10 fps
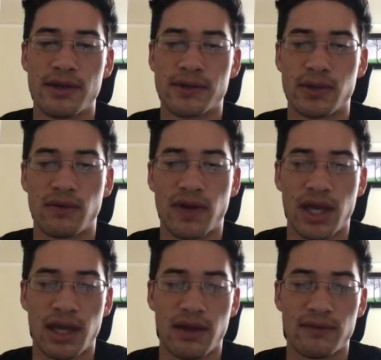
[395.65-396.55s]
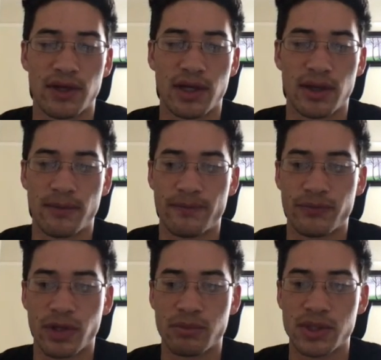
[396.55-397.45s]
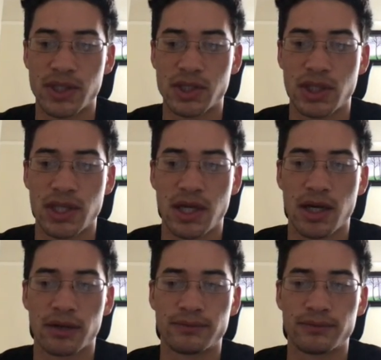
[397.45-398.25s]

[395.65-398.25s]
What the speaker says: So if I have a position here,